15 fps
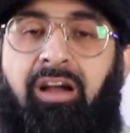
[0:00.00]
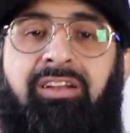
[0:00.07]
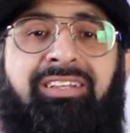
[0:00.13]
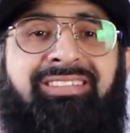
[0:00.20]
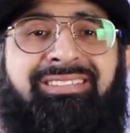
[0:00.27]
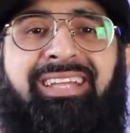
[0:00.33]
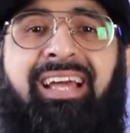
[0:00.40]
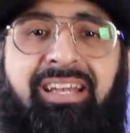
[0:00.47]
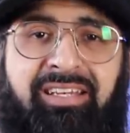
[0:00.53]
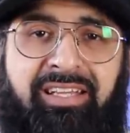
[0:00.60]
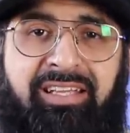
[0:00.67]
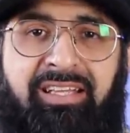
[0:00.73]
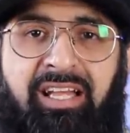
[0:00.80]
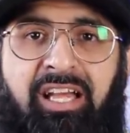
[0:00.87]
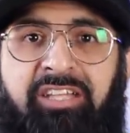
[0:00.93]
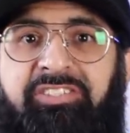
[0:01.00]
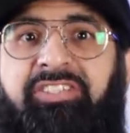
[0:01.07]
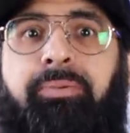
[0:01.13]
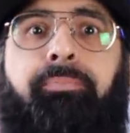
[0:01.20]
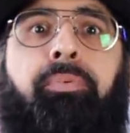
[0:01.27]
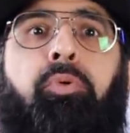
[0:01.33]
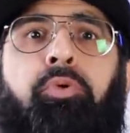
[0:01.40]
understanding,
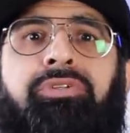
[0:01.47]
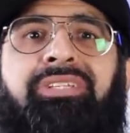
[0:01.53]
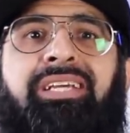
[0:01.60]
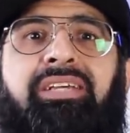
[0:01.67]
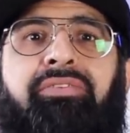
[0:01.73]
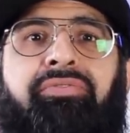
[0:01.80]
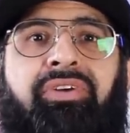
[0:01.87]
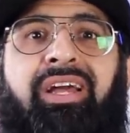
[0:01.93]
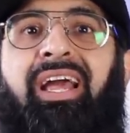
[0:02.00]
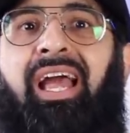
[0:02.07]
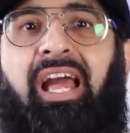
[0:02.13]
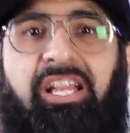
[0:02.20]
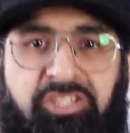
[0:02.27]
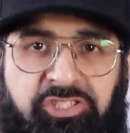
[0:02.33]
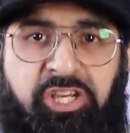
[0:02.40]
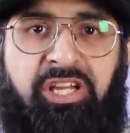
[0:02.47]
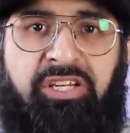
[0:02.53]
supportive, and